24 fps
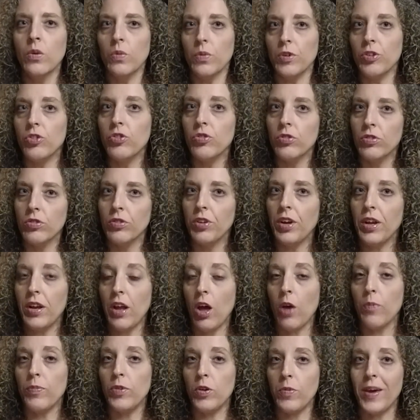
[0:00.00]
which can
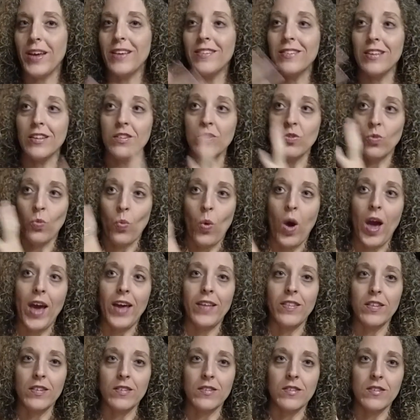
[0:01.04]
help you make sense
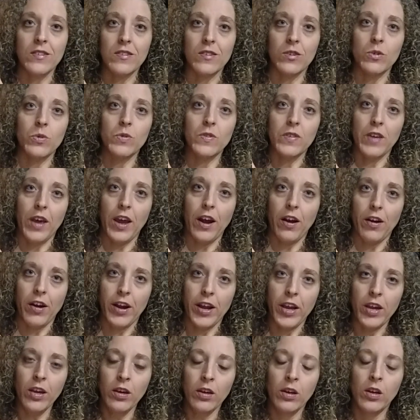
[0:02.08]
why this is so
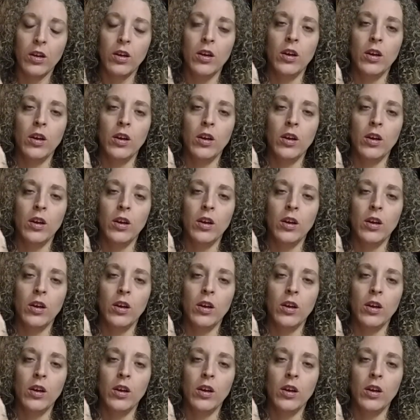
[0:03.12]
scary.